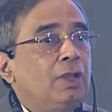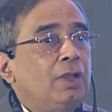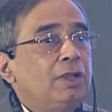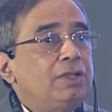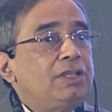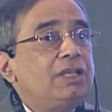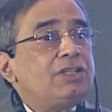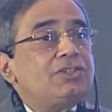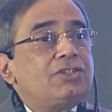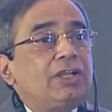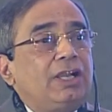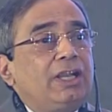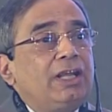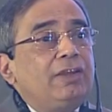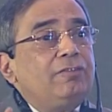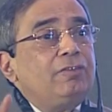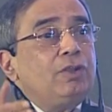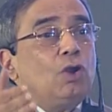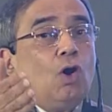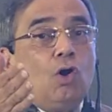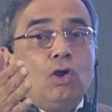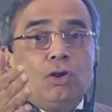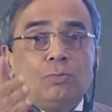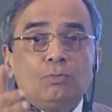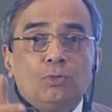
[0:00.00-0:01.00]
Yesterday
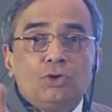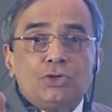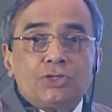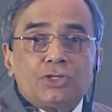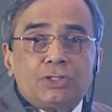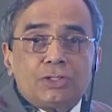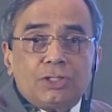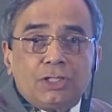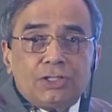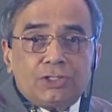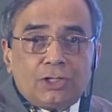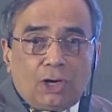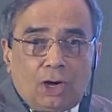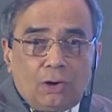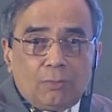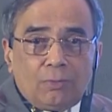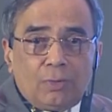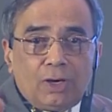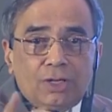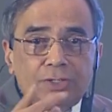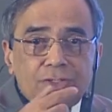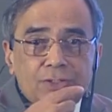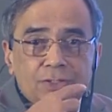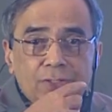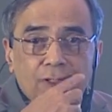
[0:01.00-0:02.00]
we almost touched how
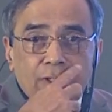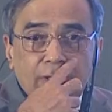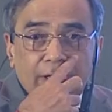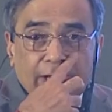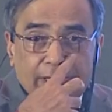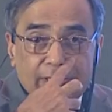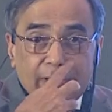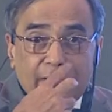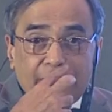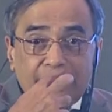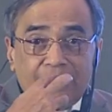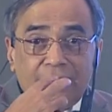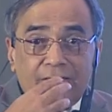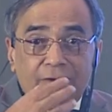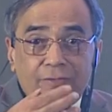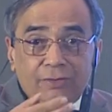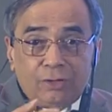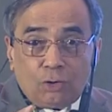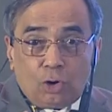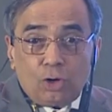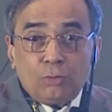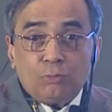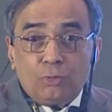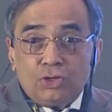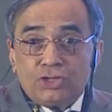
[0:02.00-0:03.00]
much? 800
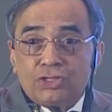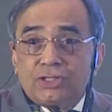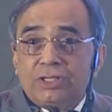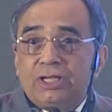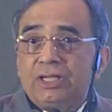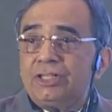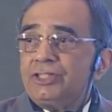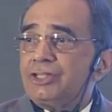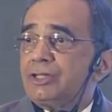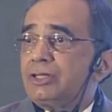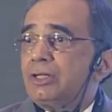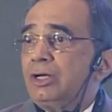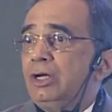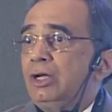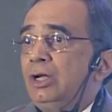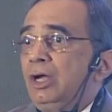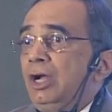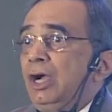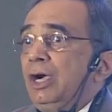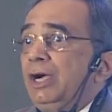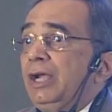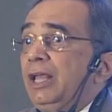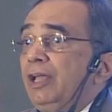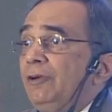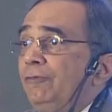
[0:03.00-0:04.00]
we almost touched.
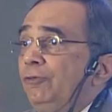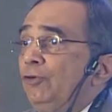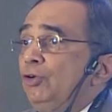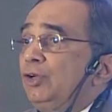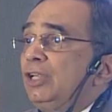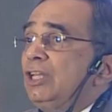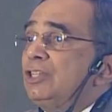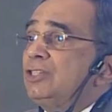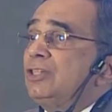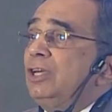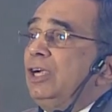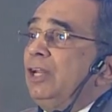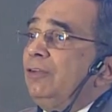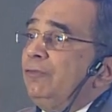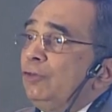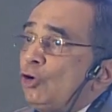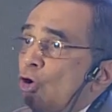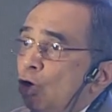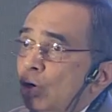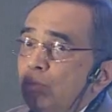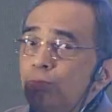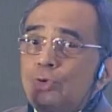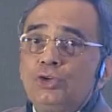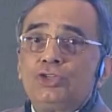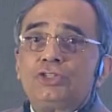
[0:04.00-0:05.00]
Day 4 yesterday we
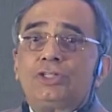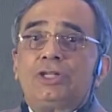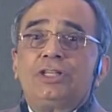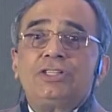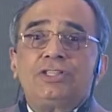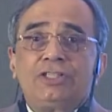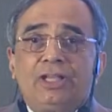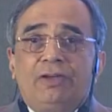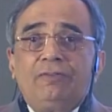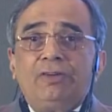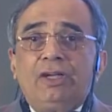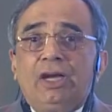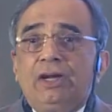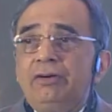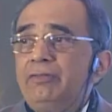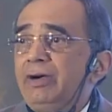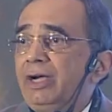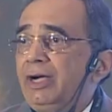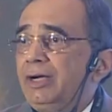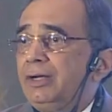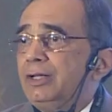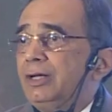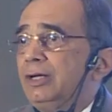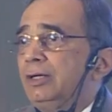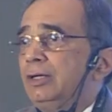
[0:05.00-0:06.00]
almost touched
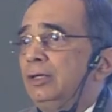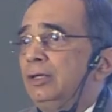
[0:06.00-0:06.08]
700.